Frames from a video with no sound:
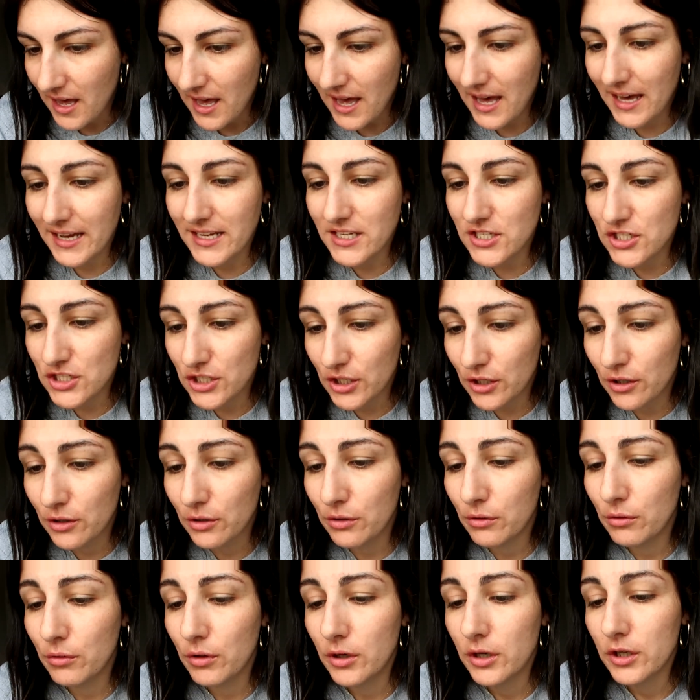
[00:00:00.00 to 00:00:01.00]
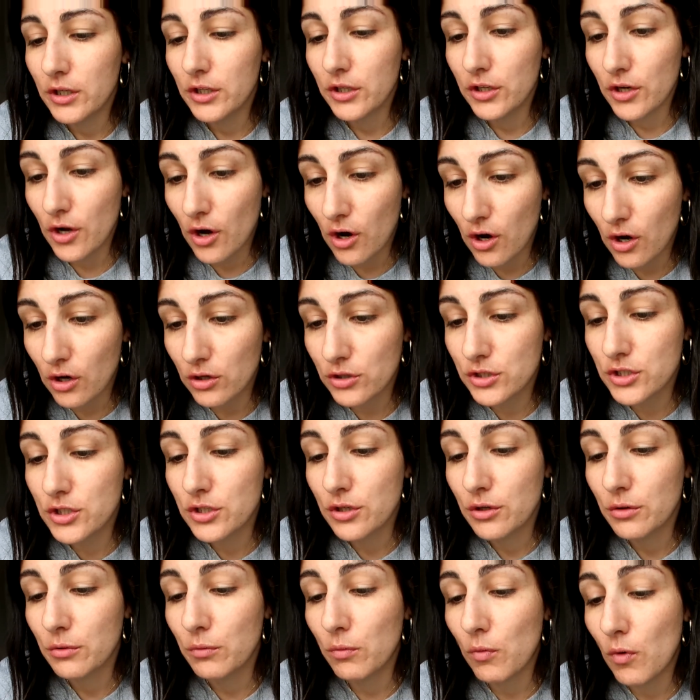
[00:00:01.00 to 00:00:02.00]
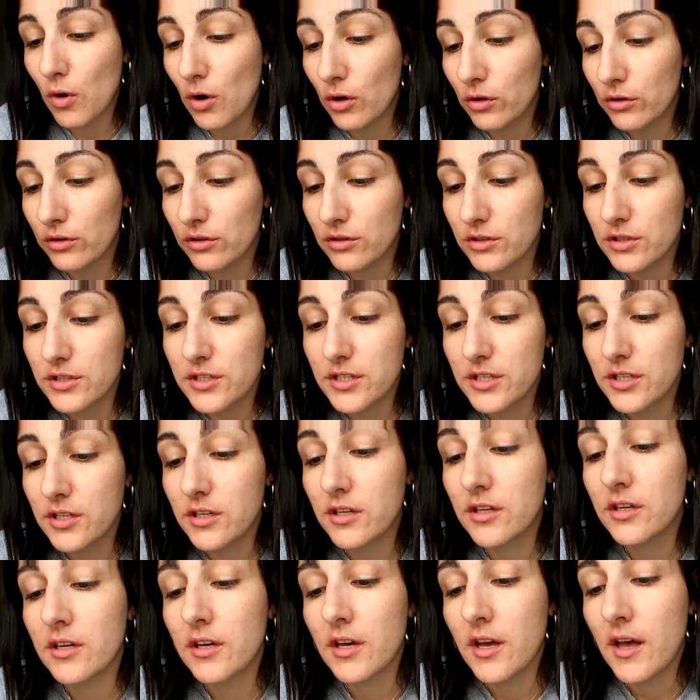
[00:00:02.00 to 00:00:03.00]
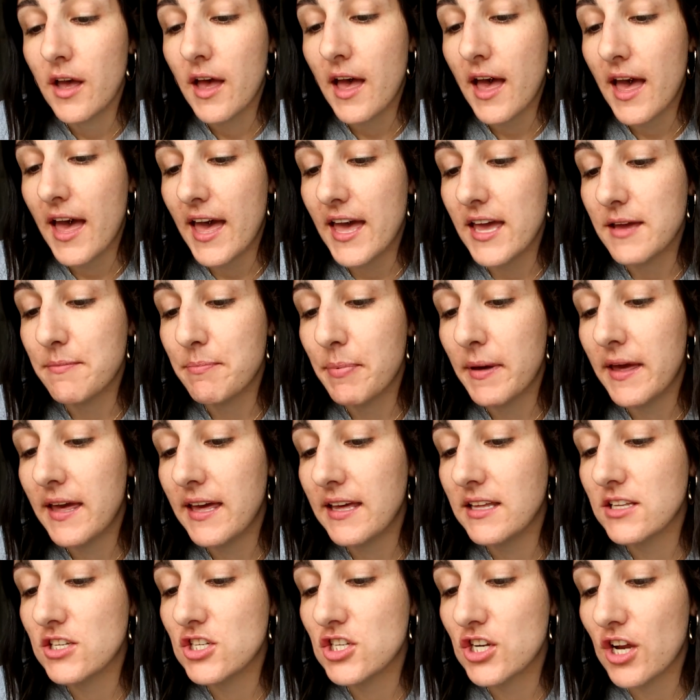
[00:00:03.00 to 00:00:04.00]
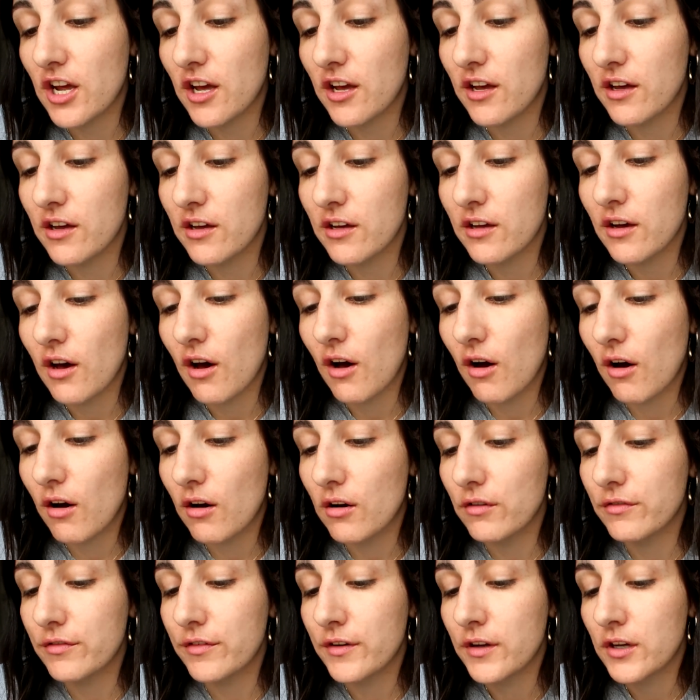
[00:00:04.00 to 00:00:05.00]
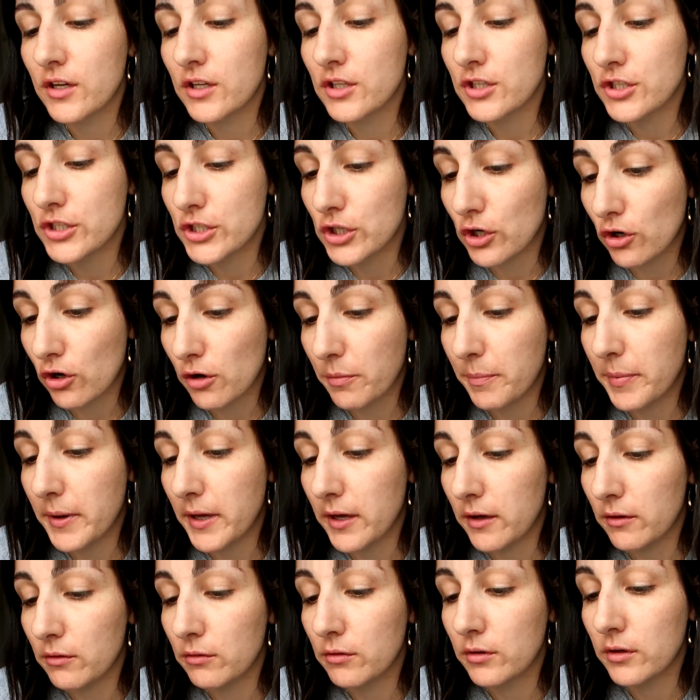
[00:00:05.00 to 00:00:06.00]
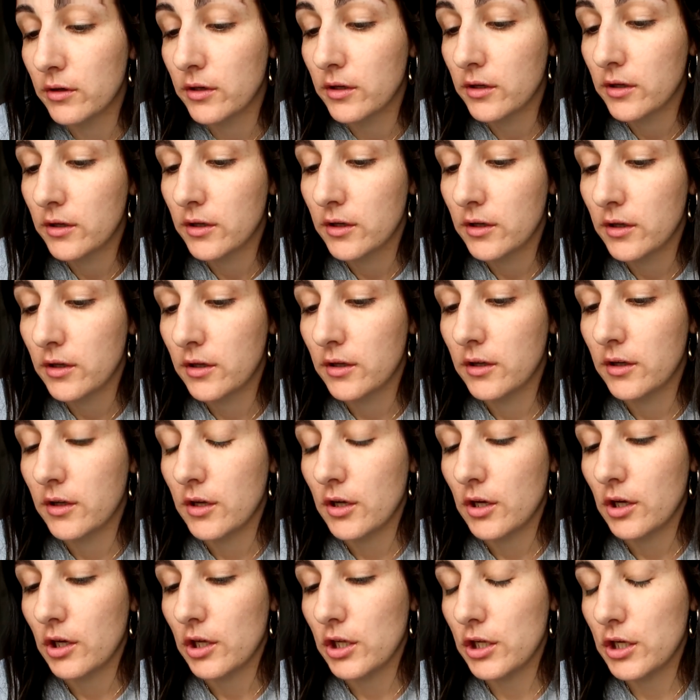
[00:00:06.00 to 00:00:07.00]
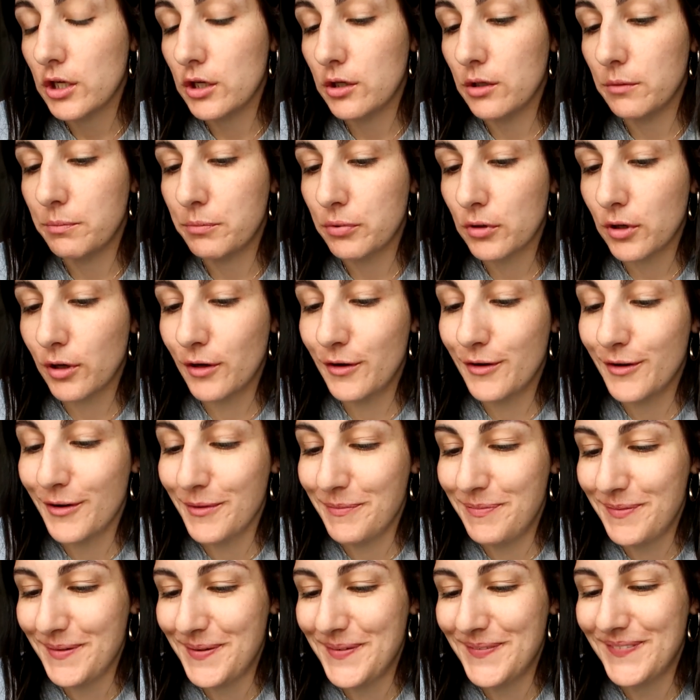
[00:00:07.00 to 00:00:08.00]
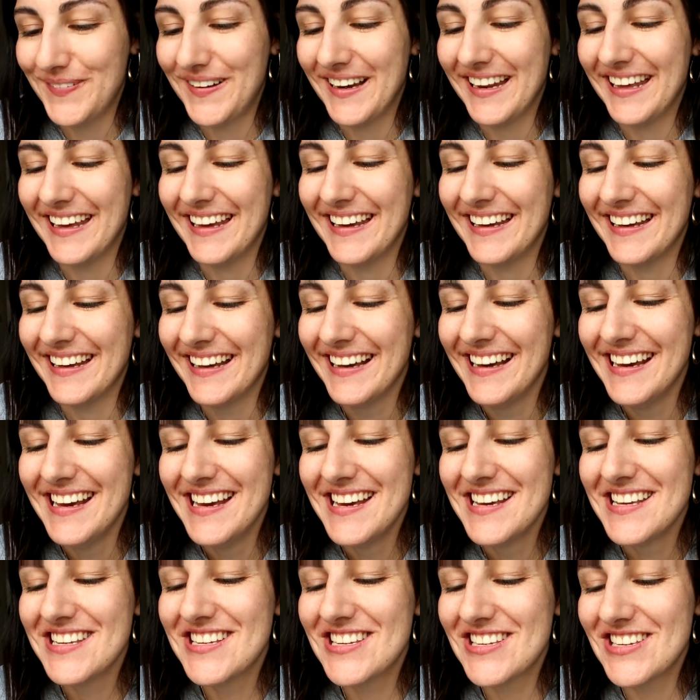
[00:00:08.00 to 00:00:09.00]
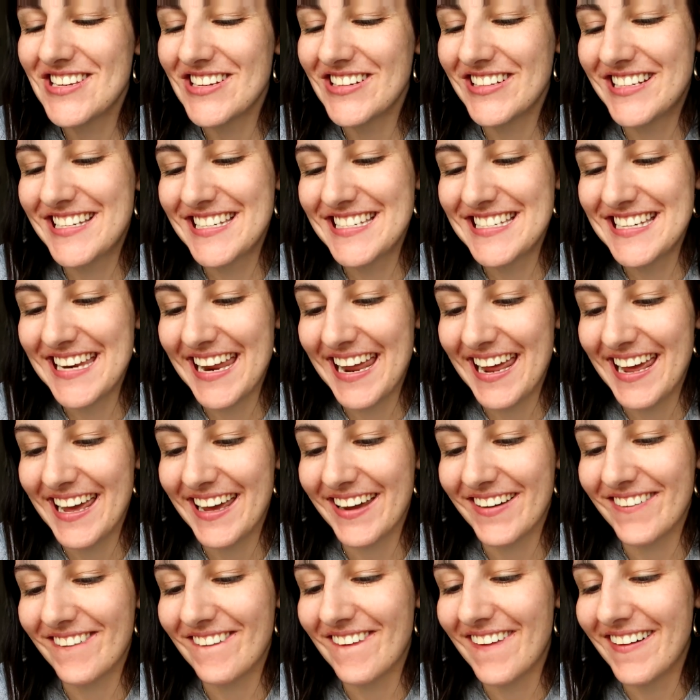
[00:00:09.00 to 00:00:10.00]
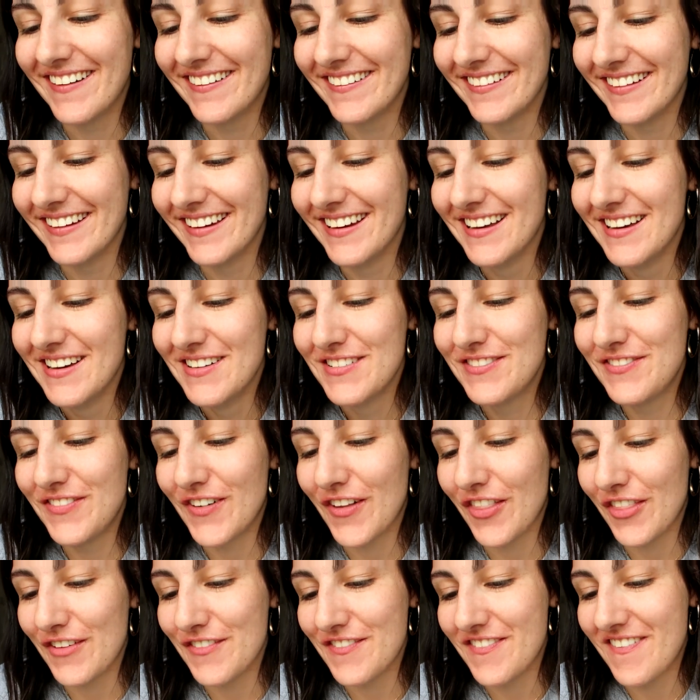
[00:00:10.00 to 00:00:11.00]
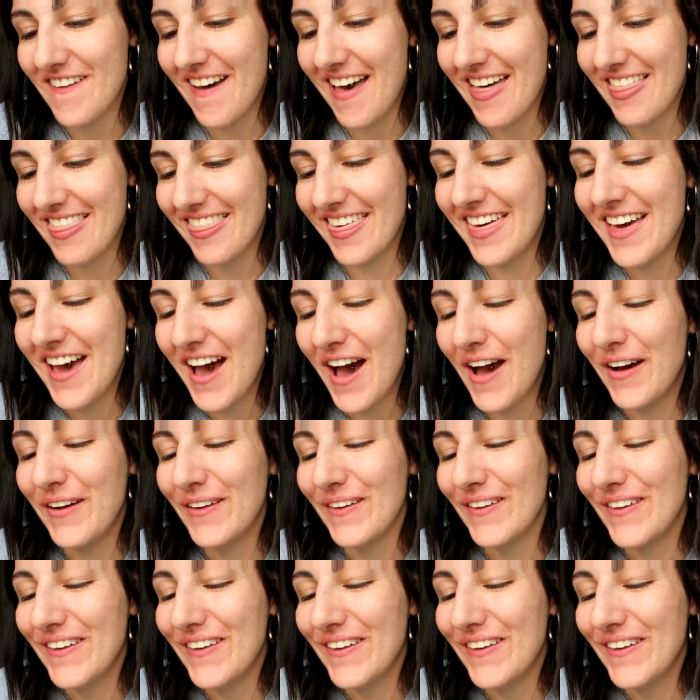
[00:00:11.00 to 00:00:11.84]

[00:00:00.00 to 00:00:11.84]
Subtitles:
I do not want a picture of dog poo, you probably should take one for the vet though.